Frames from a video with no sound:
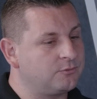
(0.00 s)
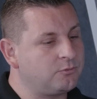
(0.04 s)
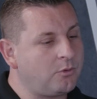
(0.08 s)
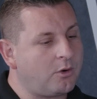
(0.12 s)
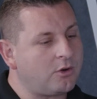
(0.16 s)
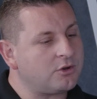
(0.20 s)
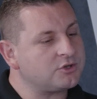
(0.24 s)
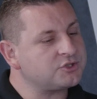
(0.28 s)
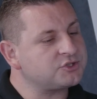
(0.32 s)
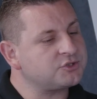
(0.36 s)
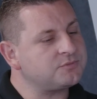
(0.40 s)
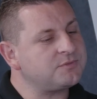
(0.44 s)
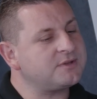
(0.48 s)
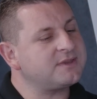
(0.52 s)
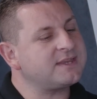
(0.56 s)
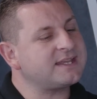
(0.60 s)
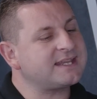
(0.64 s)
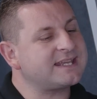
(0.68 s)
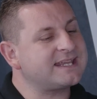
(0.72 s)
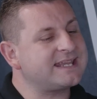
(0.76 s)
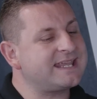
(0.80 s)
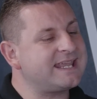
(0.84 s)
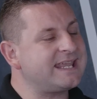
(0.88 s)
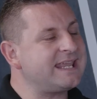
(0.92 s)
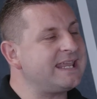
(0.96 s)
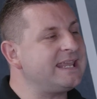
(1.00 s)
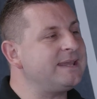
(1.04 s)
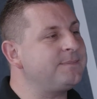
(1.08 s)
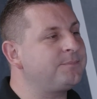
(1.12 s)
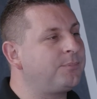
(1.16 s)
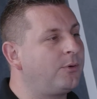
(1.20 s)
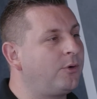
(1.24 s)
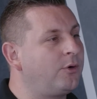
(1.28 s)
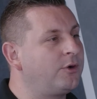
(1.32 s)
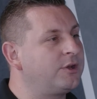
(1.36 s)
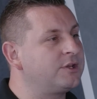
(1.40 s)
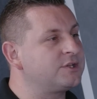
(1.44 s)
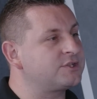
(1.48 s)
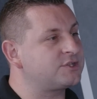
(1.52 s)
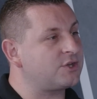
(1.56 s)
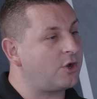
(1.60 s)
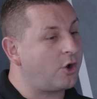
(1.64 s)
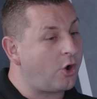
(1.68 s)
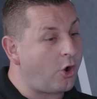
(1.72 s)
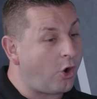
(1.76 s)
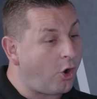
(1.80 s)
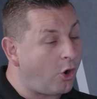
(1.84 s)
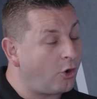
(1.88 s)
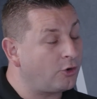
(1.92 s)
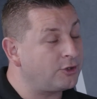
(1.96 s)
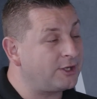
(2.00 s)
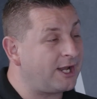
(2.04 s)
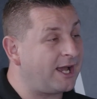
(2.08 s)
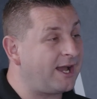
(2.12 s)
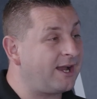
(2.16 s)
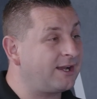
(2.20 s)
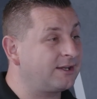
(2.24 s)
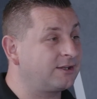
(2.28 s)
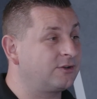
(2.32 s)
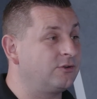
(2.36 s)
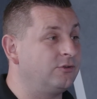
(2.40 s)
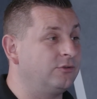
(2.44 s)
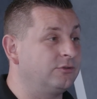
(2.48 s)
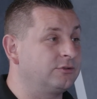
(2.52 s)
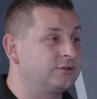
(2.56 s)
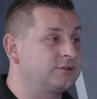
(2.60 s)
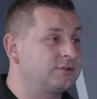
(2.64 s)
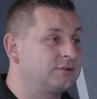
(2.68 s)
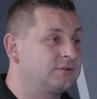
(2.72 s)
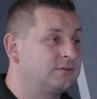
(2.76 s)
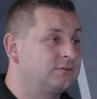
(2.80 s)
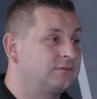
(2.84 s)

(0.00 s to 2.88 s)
what are some of the key points on HYCUT?